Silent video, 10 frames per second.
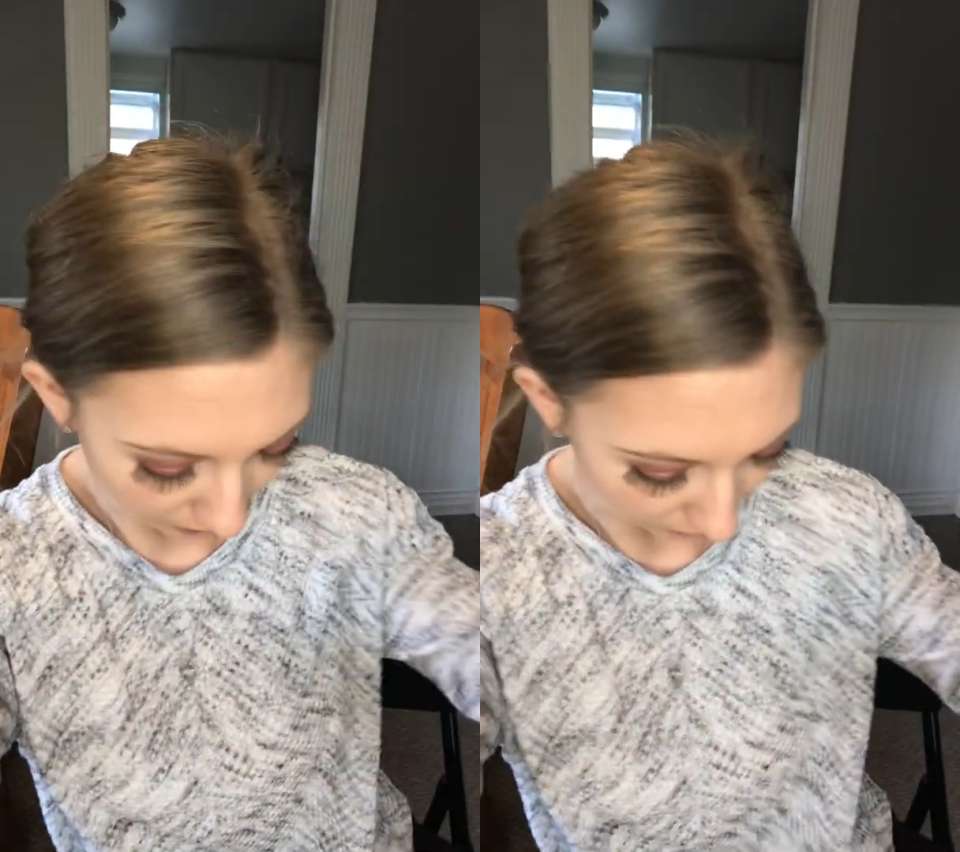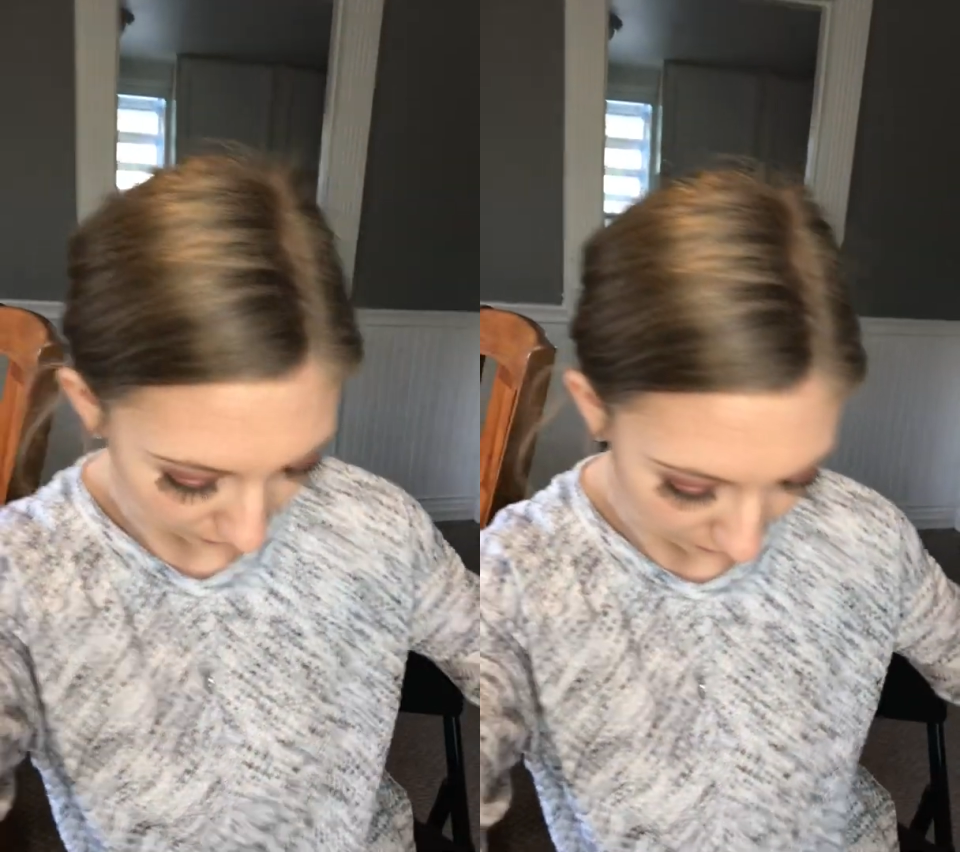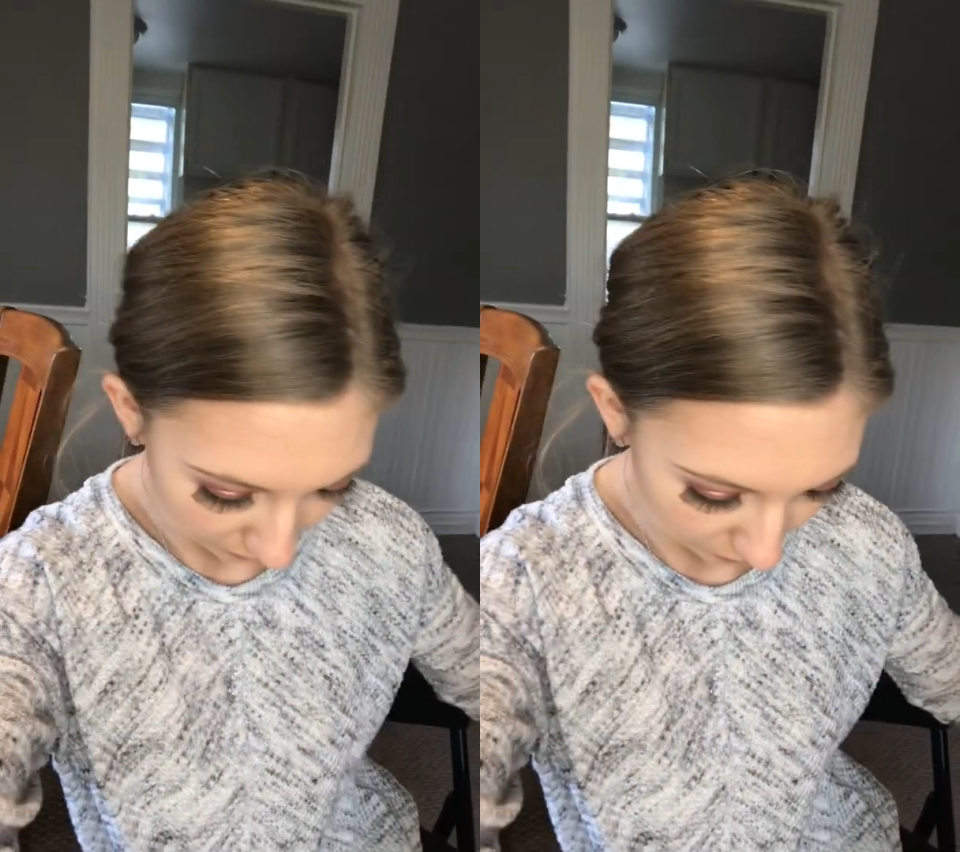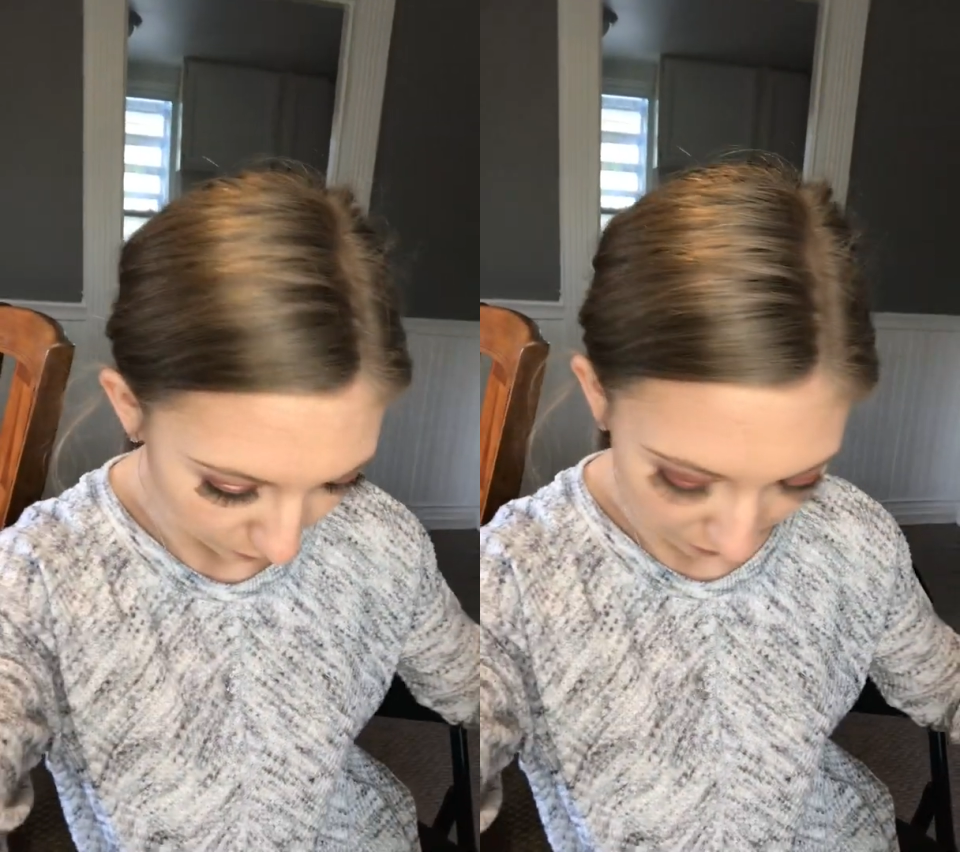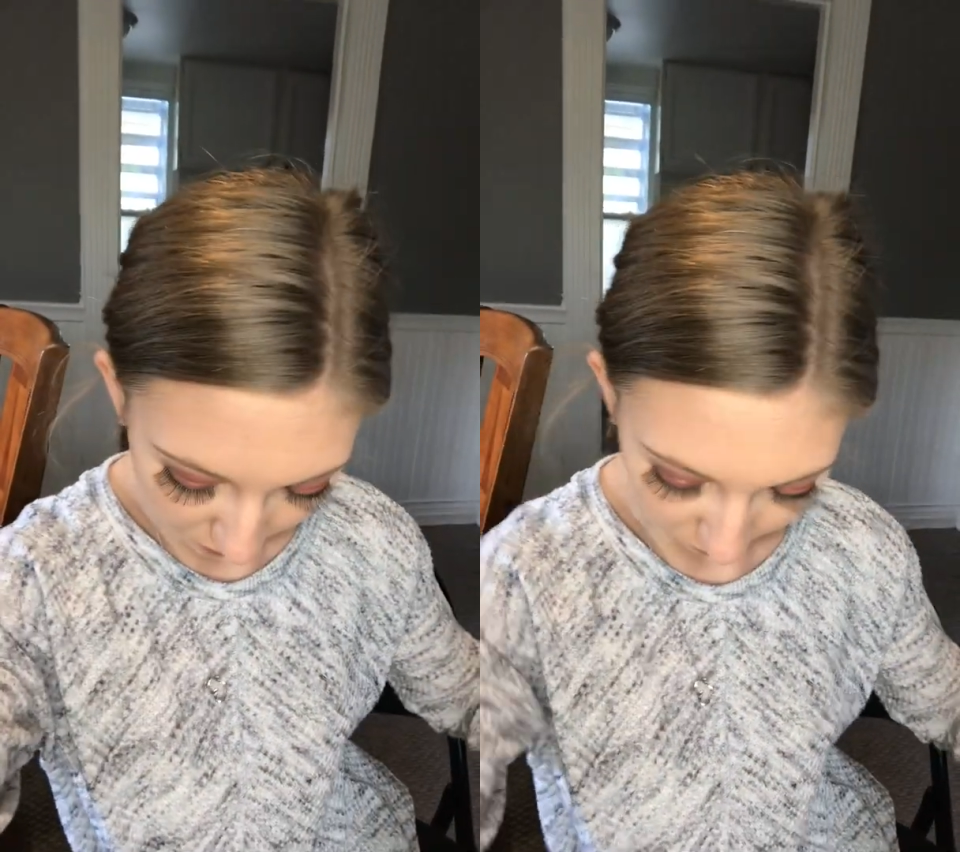I think
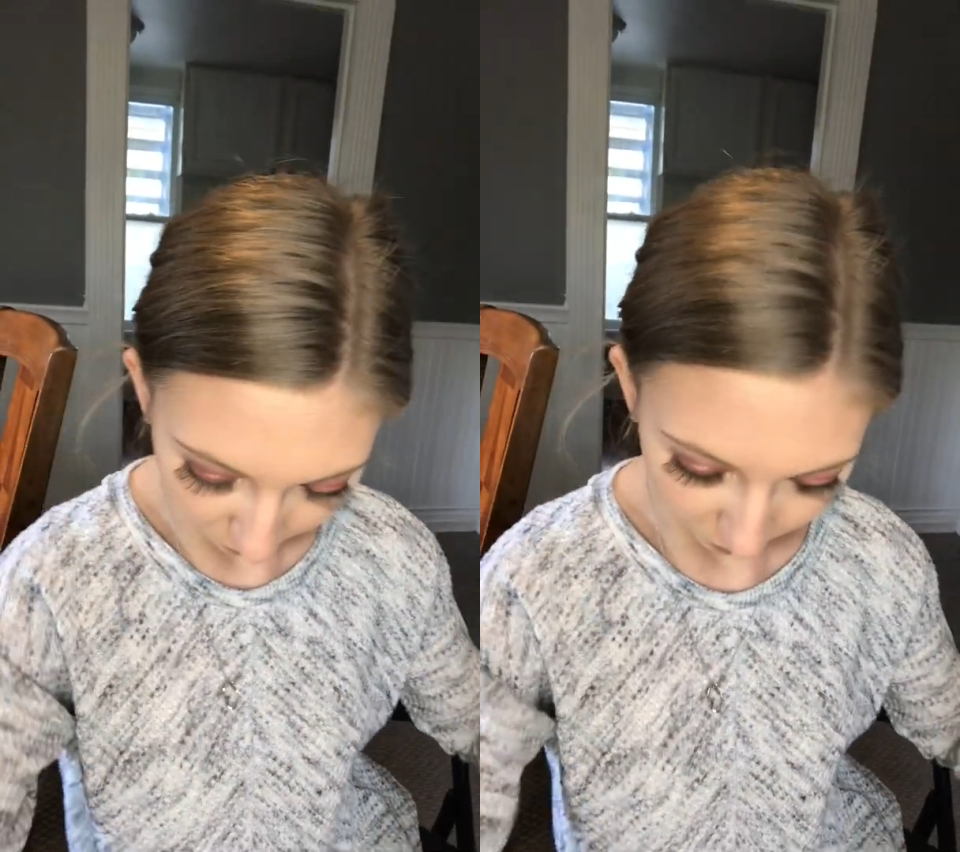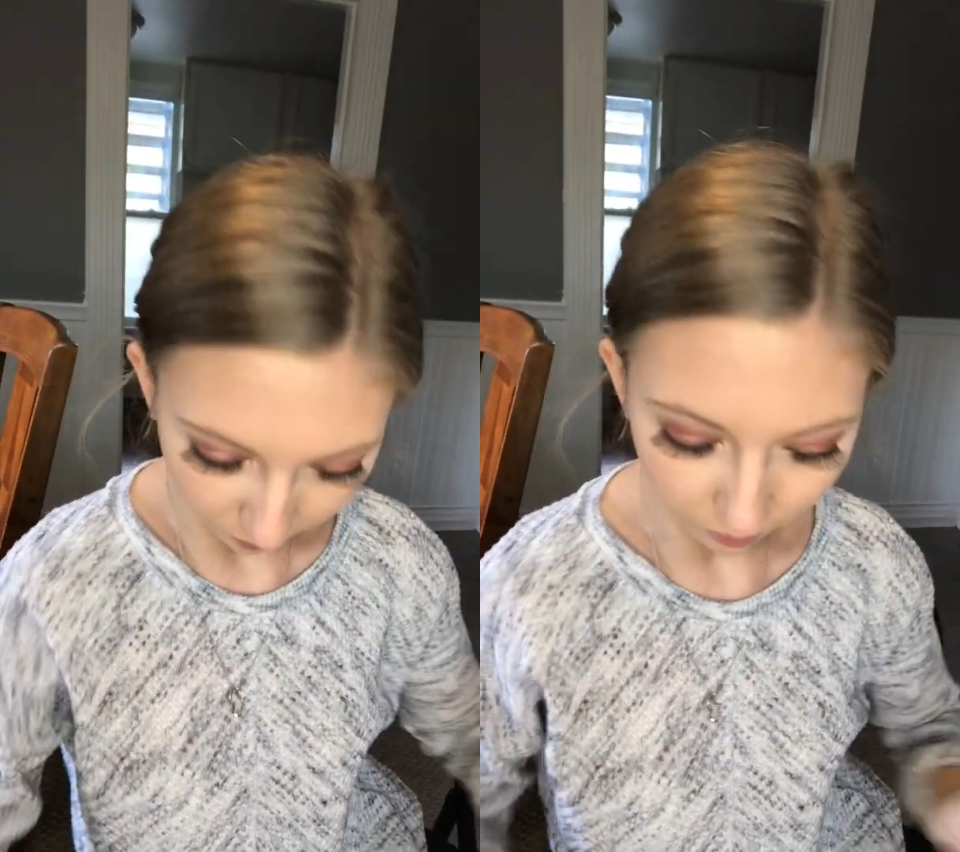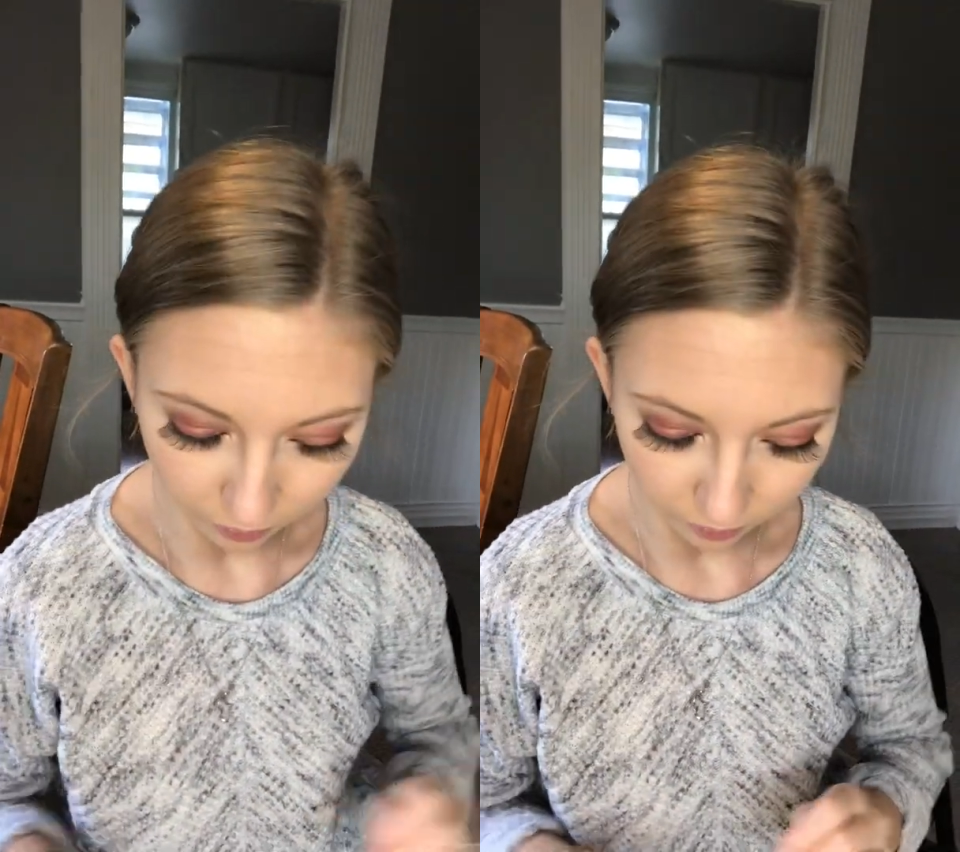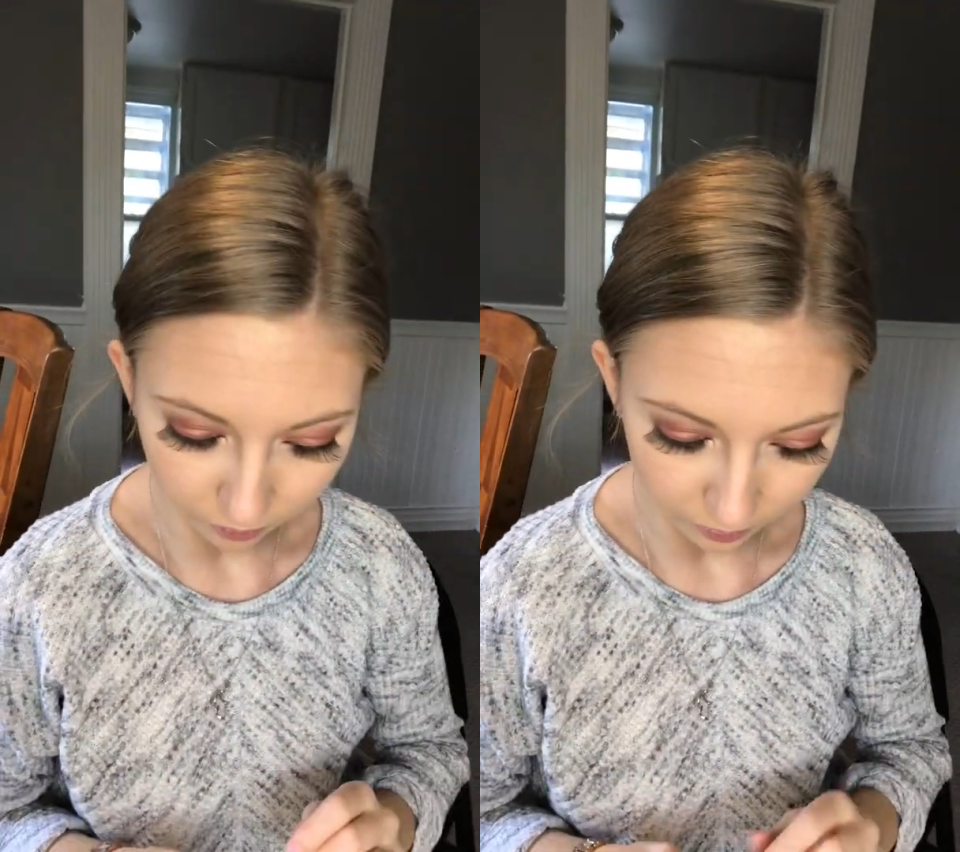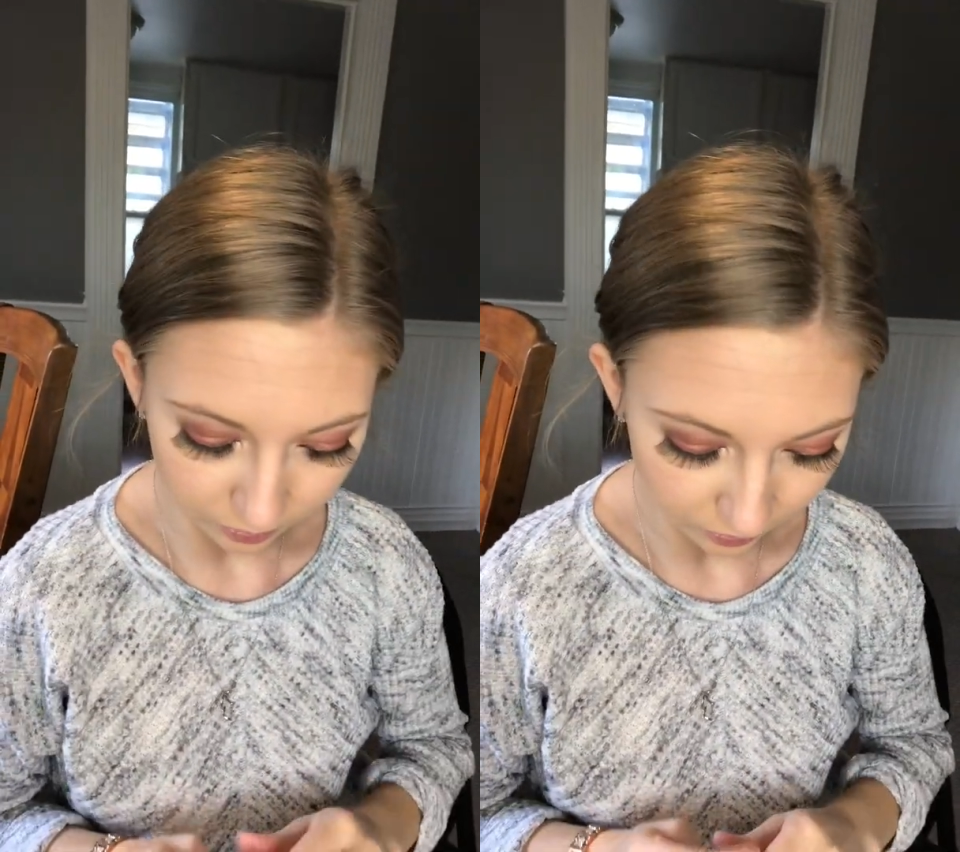we are
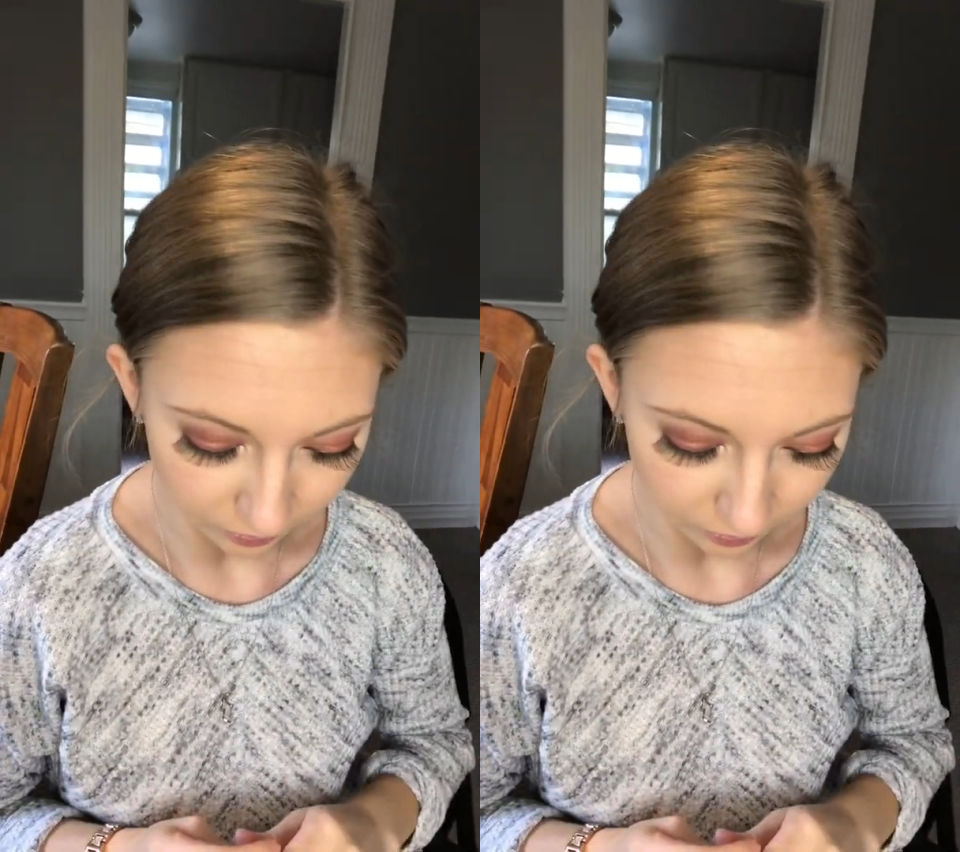all